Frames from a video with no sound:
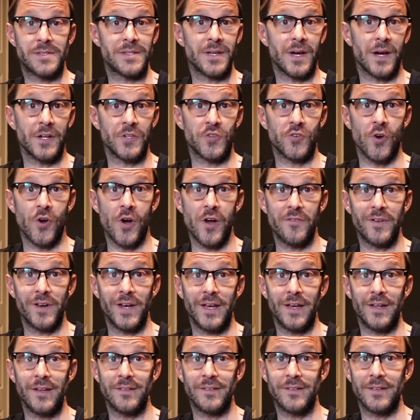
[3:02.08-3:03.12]
start driving
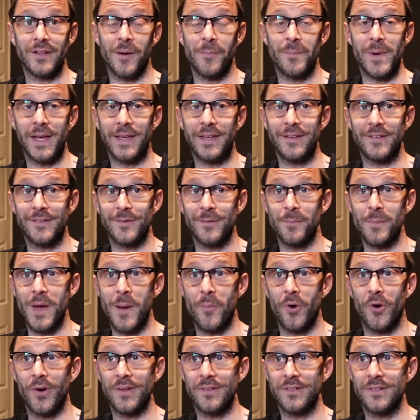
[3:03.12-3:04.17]
it and start making some
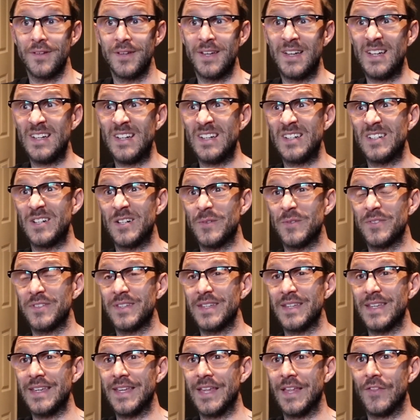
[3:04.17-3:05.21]
memories.
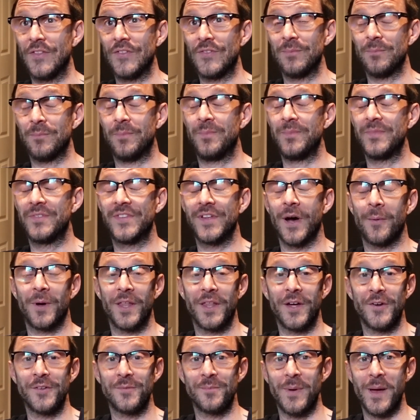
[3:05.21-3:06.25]
Obviously, some of
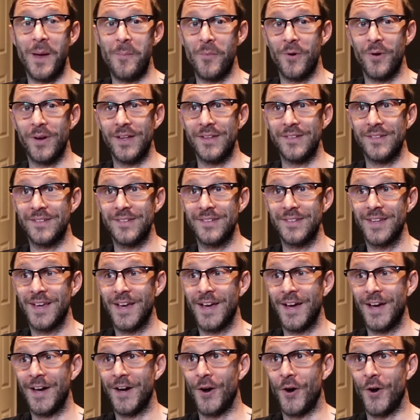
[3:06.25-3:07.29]
those memories
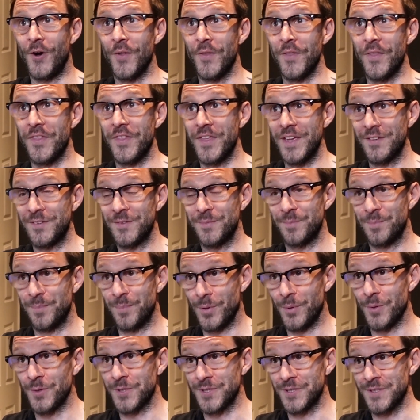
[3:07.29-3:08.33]
on this
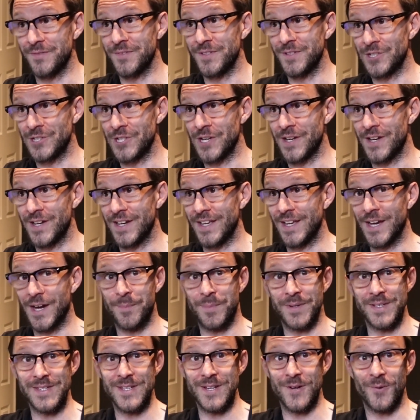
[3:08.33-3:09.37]
portion of the journey up
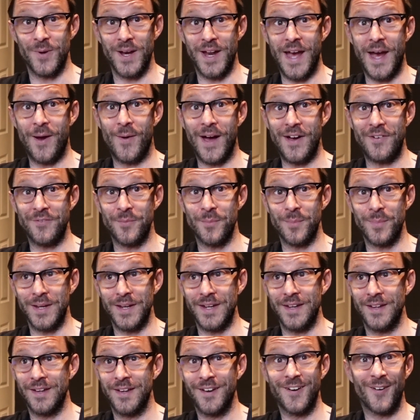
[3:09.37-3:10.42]
until now haven't
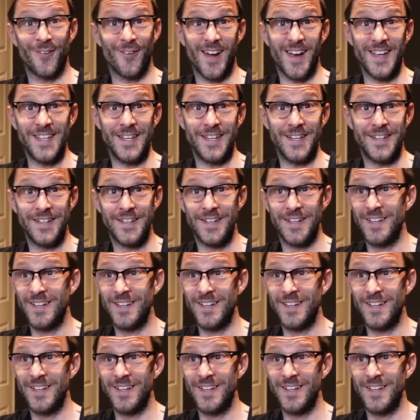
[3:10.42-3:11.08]
been great,